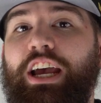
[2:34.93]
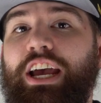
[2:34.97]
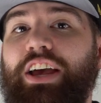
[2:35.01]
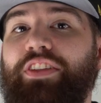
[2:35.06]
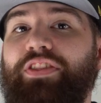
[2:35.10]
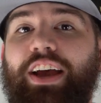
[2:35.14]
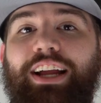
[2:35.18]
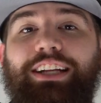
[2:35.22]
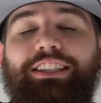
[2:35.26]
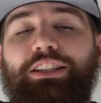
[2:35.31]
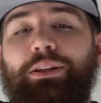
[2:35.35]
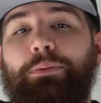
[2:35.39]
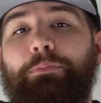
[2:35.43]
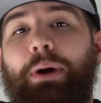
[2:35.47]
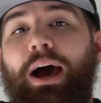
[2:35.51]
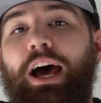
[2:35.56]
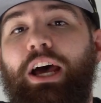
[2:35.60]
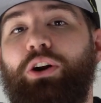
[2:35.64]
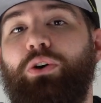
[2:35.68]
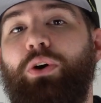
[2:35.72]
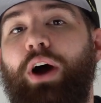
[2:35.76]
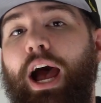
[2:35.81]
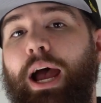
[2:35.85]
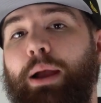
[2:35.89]
and that's the
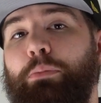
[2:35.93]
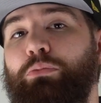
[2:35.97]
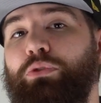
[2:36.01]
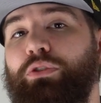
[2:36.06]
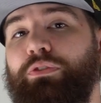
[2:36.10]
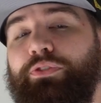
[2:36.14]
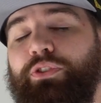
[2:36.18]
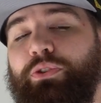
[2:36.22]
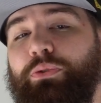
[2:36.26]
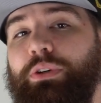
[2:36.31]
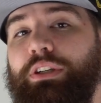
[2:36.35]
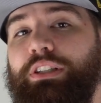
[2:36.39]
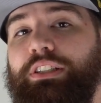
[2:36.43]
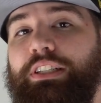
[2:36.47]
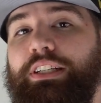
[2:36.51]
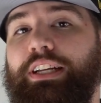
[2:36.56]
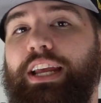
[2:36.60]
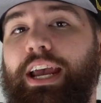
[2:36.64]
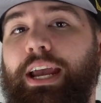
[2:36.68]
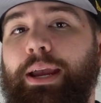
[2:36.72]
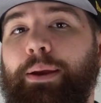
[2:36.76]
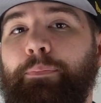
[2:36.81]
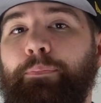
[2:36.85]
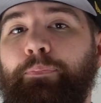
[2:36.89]
model I'm reviewing
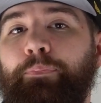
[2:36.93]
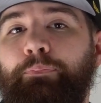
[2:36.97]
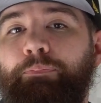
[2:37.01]
today.